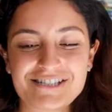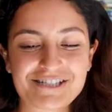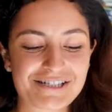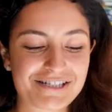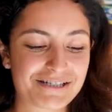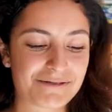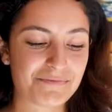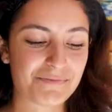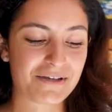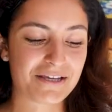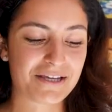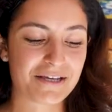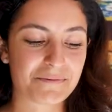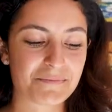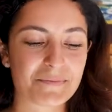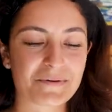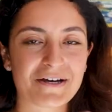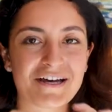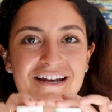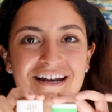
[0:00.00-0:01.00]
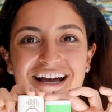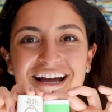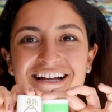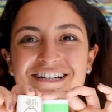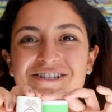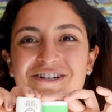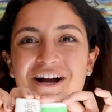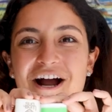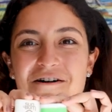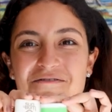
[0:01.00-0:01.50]
is just me, but I
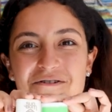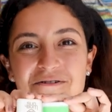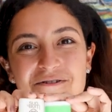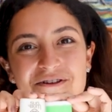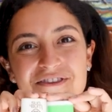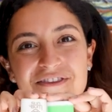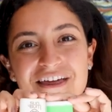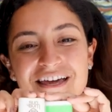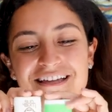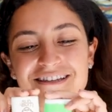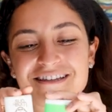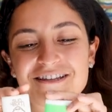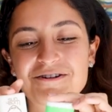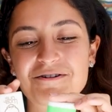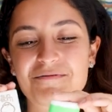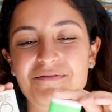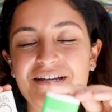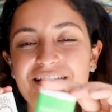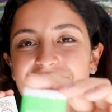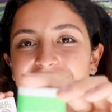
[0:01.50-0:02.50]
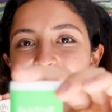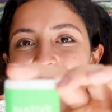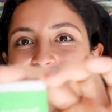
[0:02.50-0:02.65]
travel with like little mini,